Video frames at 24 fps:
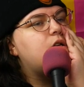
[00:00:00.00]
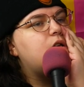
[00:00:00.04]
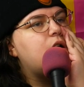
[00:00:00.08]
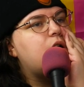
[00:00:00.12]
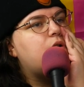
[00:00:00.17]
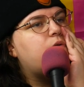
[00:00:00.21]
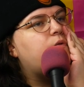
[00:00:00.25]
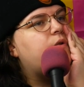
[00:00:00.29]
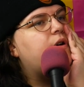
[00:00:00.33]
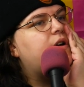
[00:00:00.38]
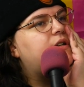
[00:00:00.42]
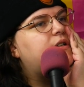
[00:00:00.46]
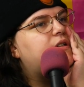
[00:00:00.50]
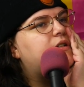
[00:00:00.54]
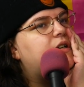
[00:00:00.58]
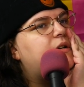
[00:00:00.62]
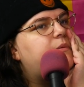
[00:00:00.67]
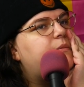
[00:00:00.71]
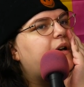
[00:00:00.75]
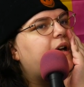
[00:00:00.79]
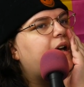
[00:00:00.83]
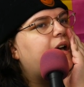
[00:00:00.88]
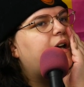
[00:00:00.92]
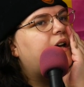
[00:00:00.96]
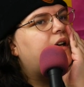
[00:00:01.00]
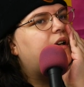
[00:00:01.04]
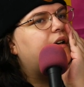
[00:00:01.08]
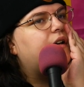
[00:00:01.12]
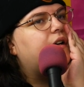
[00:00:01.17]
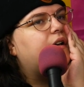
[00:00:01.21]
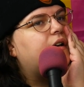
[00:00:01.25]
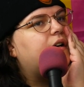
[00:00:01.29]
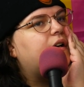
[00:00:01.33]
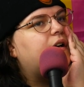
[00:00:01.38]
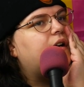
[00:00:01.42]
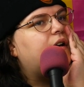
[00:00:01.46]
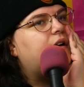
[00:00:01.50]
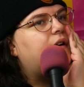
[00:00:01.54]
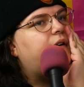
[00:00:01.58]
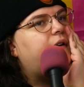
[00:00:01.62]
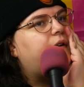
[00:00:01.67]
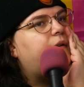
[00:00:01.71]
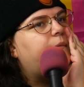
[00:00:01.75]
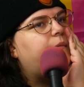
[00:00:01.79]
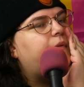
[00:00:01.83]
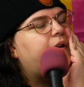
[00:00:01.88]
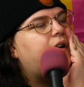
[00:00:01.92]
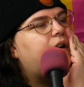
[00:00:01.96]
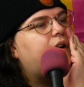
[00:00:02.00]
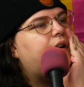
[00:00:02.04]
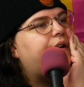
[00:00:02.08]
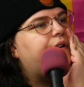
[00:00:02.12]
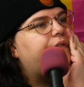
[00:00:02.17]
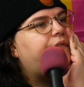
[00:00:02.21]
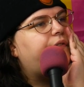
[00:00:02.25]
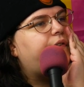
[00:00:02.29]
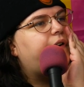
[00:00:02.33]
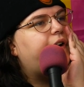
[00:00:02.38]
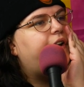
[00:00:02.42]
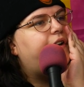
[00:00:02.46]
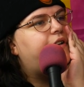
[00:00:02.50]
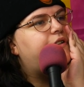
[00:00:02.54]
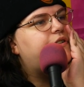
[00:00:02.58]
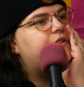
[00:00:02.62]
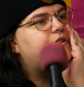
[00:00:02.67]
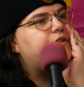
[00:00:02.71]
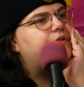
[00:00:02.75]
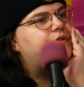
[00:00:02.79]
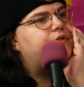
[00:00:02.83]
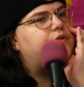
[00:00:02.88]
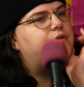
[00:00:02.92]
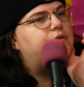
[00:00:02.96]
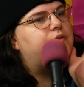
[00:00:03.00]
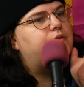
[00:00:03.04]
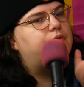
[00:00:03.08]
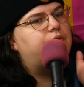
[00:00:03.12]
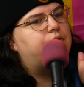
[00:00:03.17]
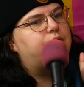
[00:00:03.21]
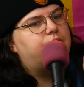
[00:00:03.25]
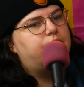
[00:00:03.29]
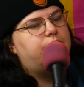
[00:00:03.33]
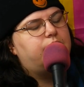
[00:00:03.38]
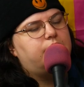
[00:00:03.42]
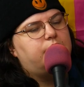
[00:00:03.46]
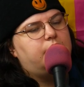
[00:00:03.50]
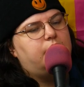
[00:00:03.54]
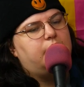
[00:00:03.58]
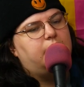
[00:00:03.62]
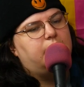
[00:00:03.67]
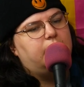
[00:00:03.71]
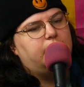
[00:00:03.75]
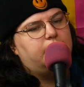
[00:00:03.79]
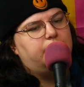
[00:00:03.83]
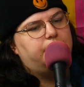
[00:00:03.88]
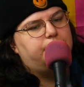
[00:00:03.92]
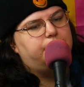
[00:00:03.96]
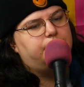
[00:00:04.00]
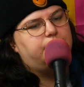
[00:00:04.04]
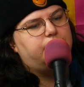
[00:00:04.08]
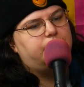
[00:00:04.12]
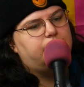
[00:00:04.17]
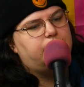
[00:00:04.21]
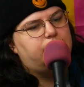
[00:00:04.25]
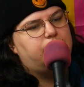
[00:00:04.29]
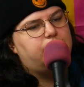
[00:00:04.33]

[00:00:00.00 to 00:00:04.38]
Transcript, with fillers: Yeah. One time I had a um I had a friend who um